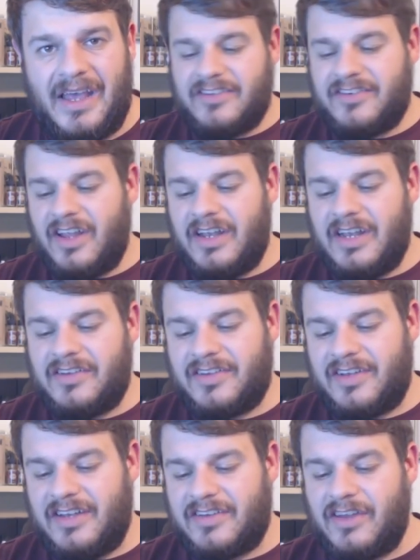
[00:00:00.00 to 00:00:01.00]

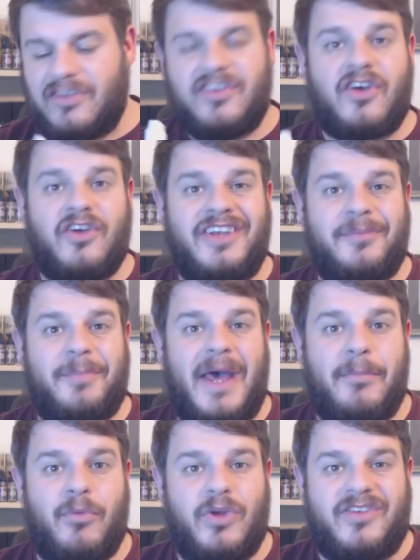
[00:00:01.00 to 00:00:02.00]
Let's go suck on these
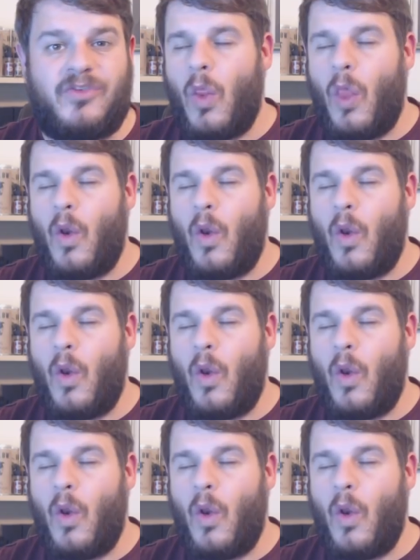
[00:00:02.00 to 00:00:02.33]
bad boys.